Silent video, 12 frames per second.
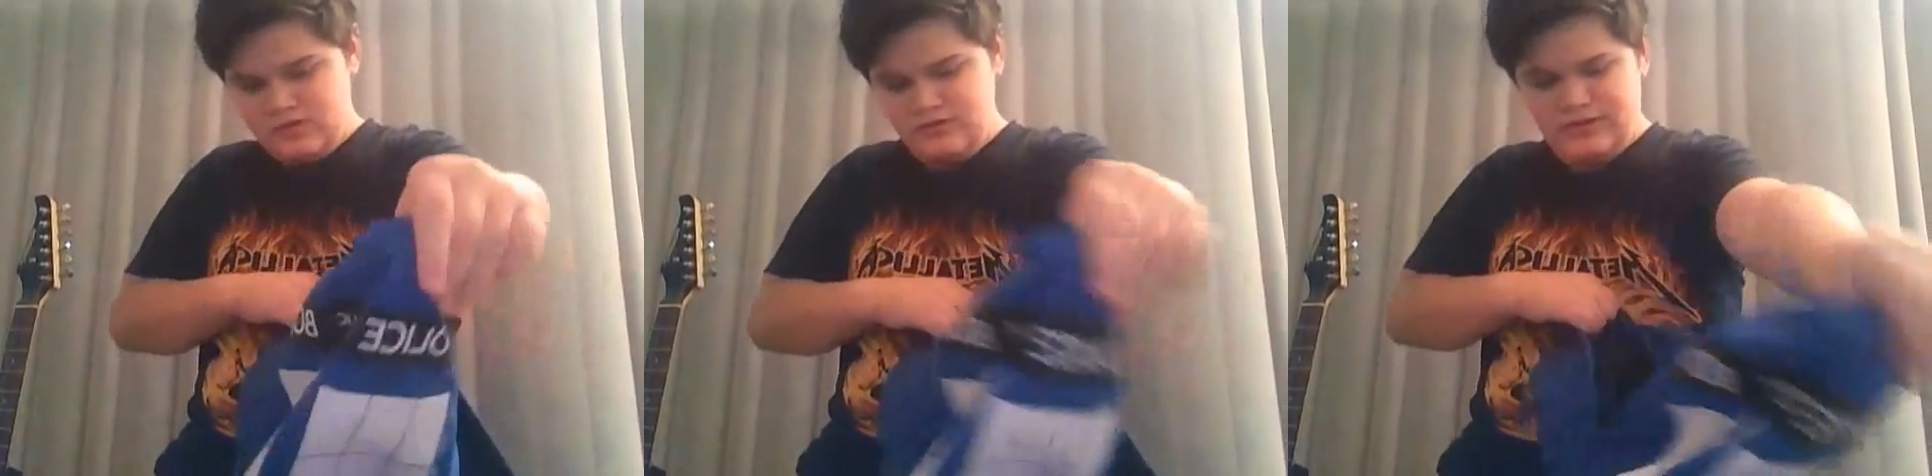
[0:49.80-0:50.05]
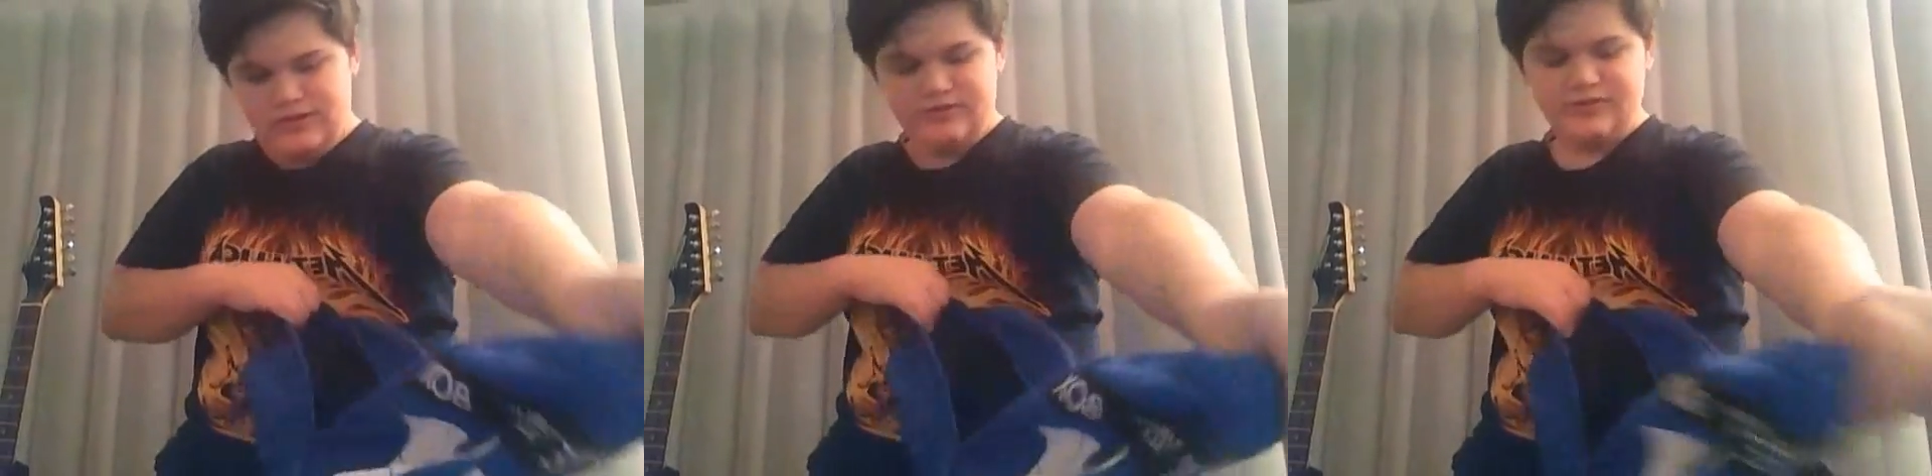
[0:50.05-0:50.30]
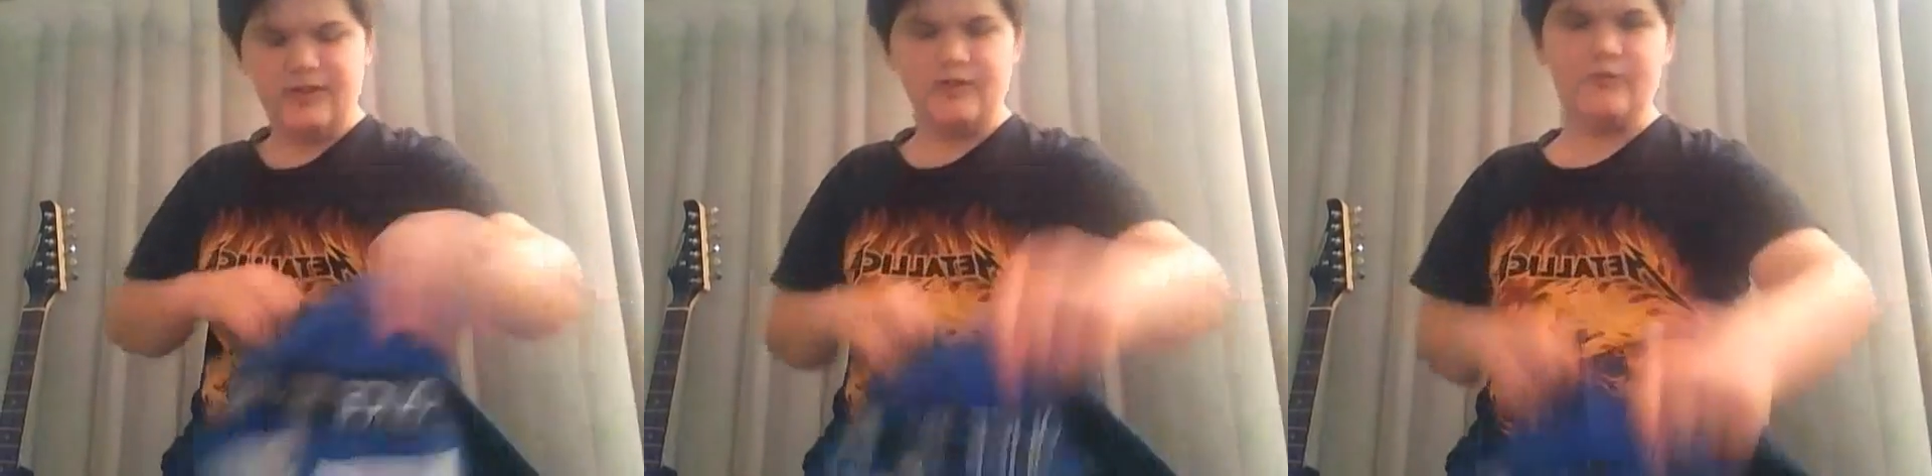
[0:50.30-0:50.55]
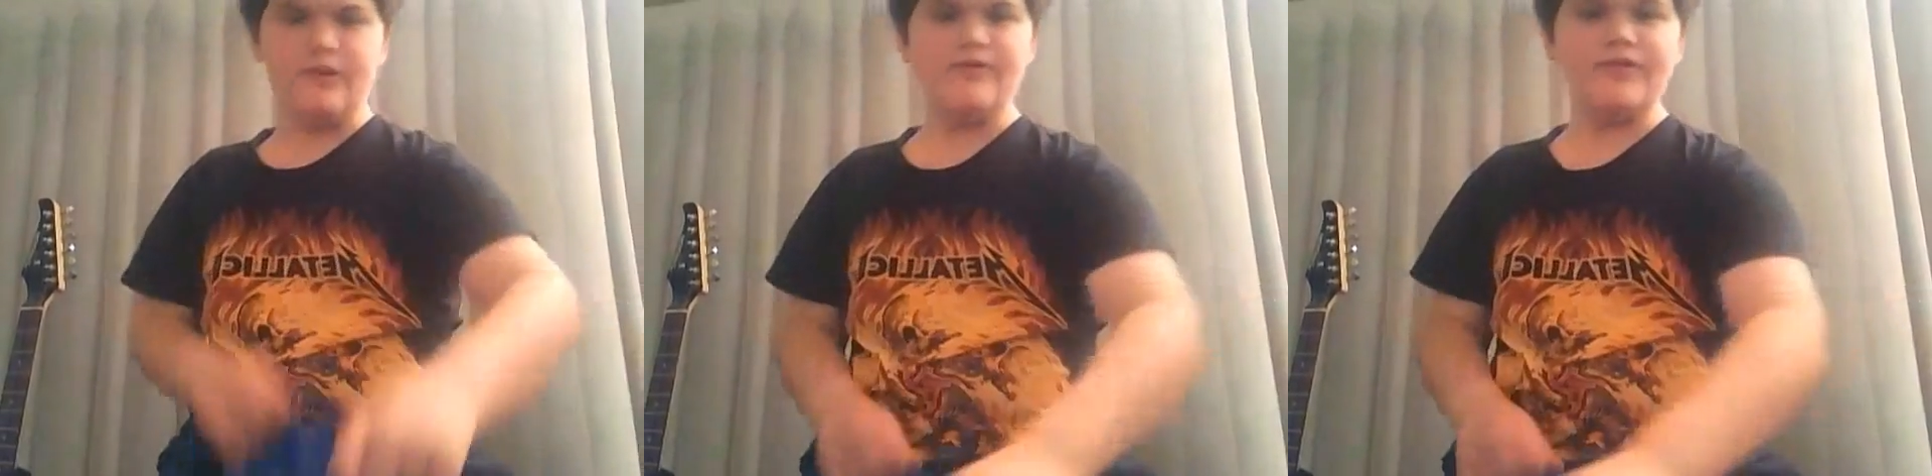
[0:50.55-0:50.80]

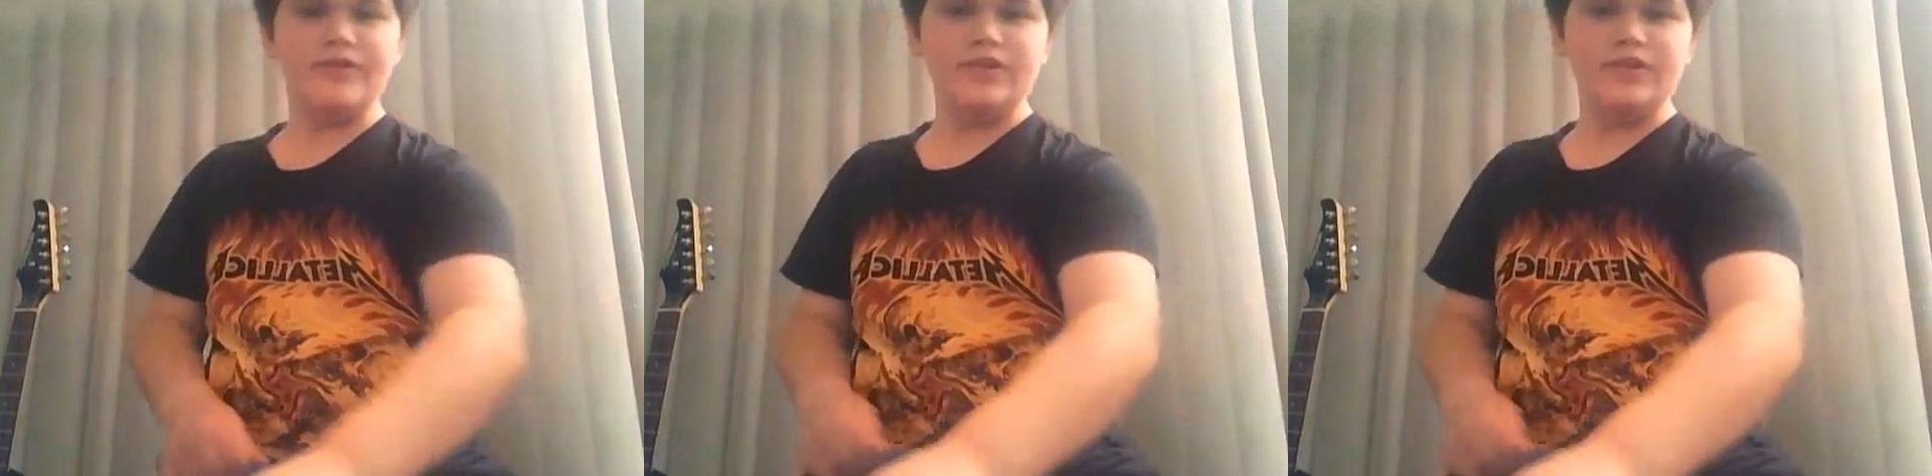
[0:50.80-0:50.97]
Inside, we have the